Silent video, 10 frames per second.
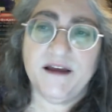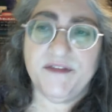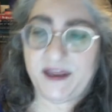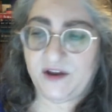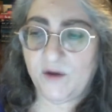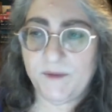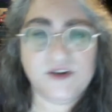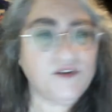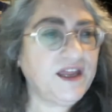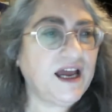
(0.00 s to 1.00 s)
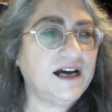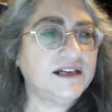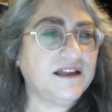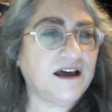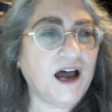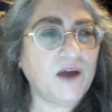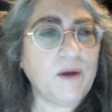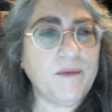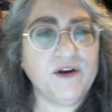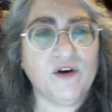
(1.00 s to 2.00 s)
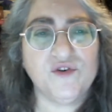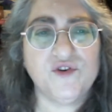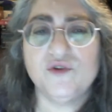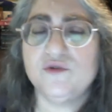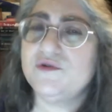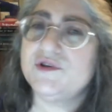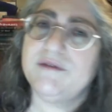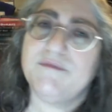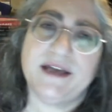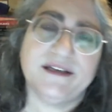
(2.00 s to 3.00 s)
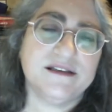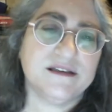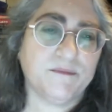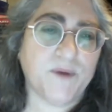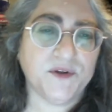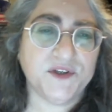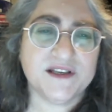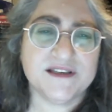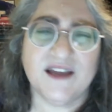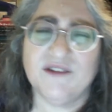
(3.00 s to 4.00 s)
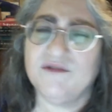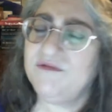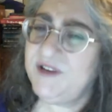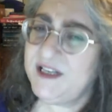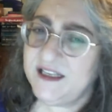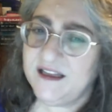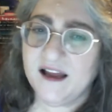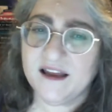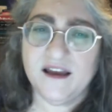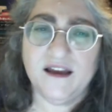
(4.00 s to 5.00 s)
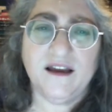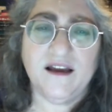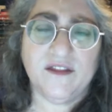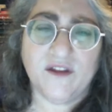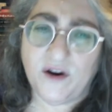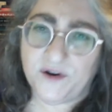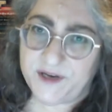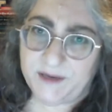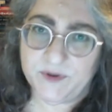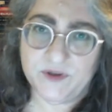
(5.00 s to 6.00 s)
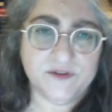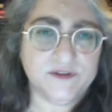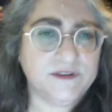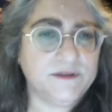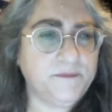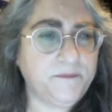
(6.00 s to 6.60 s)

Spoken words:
They comment on the art, the highwaymen, on duels and manners and politics, and they really like the hot air balloons.